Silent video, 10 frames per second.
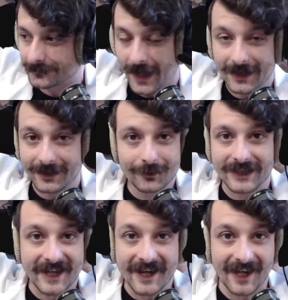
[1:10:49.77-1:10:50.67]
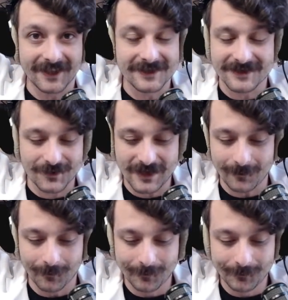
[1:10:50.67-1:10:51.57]
I literally can't end the
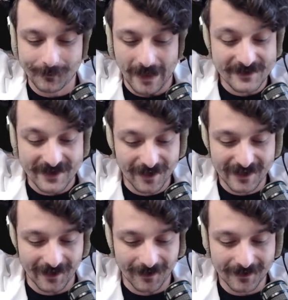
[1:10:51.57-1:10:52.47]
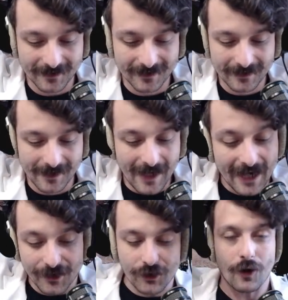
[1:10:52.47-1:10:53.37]
stream. I'm stuck here.
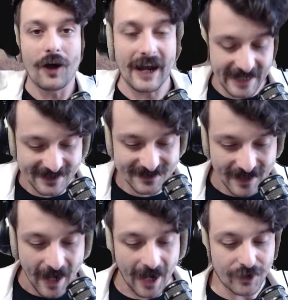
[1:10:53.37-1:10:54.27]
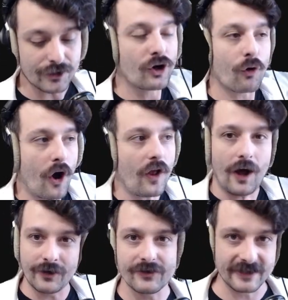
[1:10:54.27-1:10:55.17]
I could crawl, I guess I could crawl
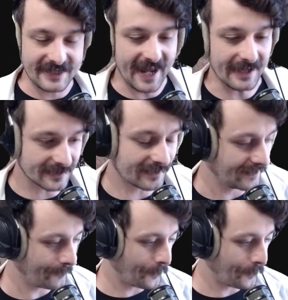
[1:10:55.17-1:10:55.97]
under the desk.